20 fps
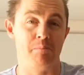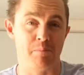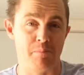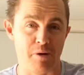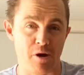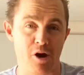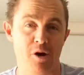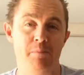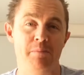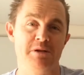
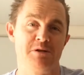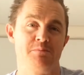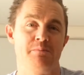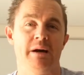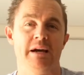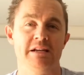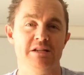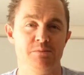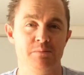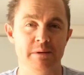
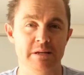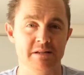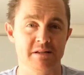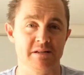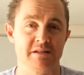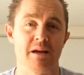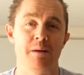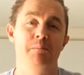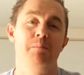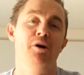purpose-based
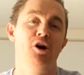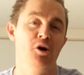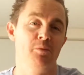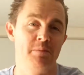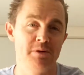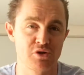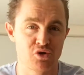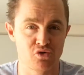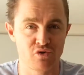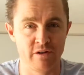business, a
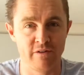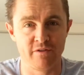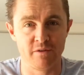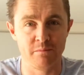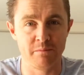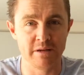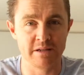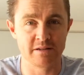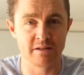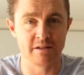purpose-driven
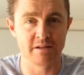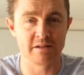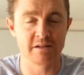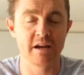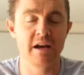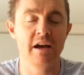business.